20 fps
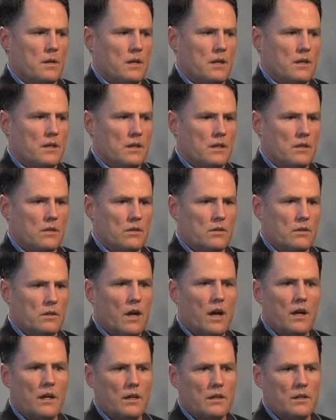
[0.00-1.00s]
I think are
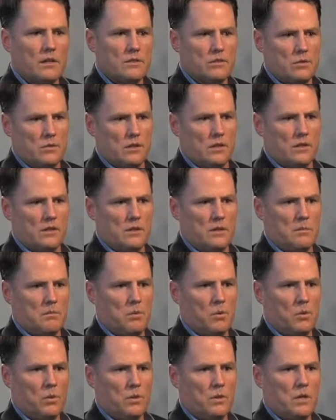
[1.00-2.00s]
not as critically
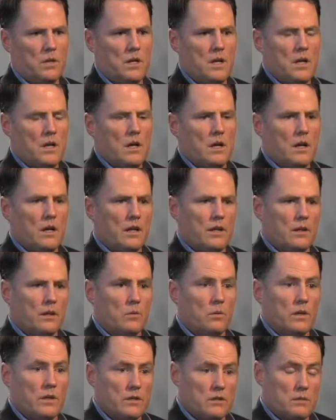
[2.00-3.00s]
important. I think
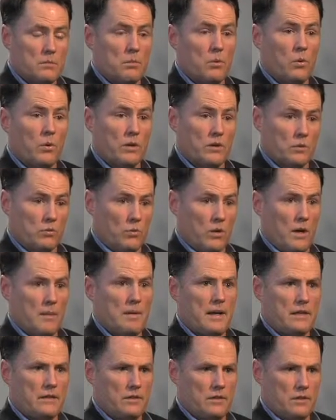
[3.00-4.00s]
what is important is
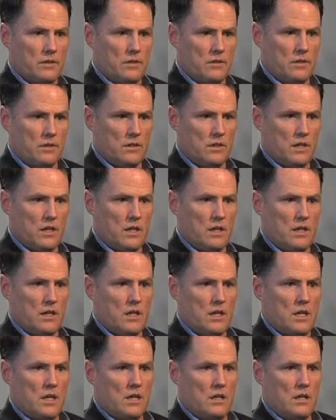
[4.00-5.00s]
WiMAX is here today.
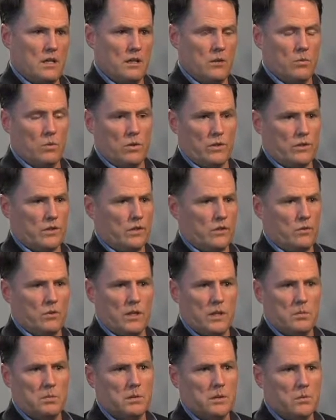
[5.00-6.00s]
It works
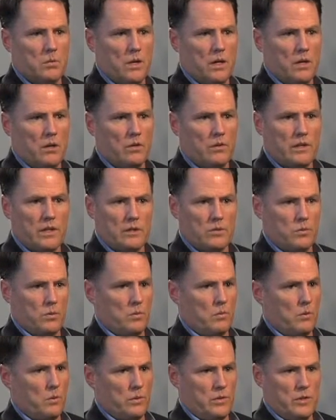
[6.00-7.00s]
incredibly well. That's
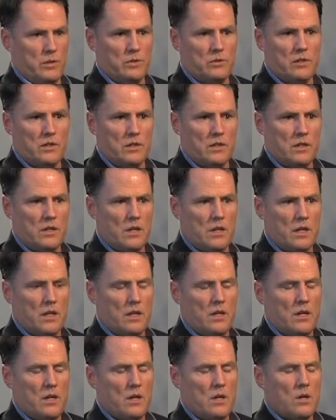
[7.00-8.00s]
what we're using
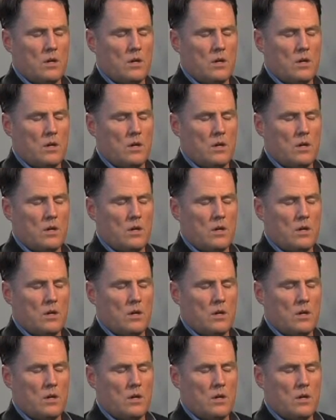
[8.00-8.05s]
today.